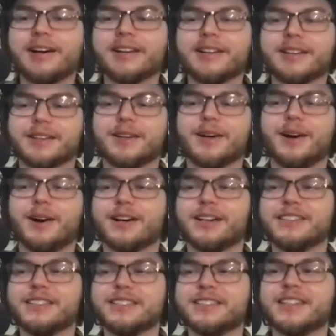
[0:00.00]
a car
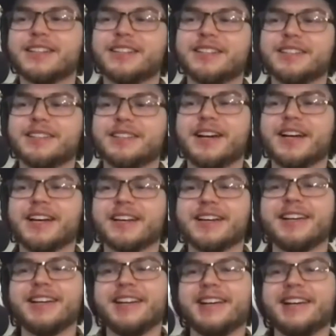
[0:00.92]
is such a like
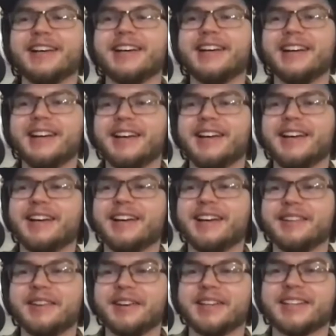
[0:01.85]

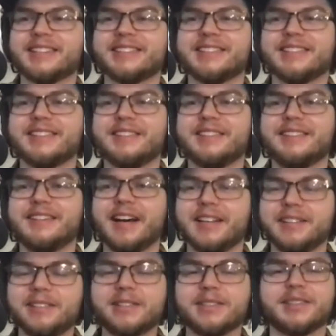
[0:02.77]
it's
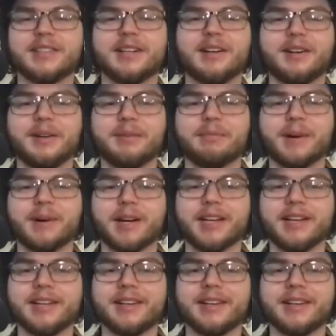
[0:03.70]
necessary money,